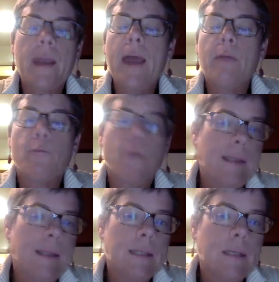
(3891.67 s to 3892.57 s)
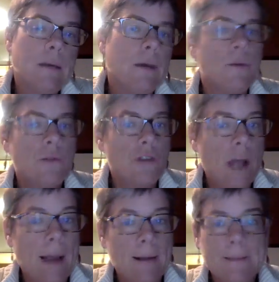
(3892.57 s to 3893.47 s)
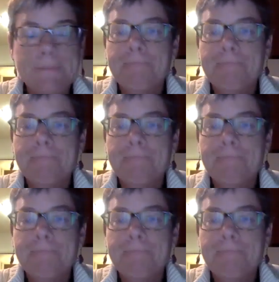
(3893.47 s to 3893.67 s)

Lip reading: and raising a new child.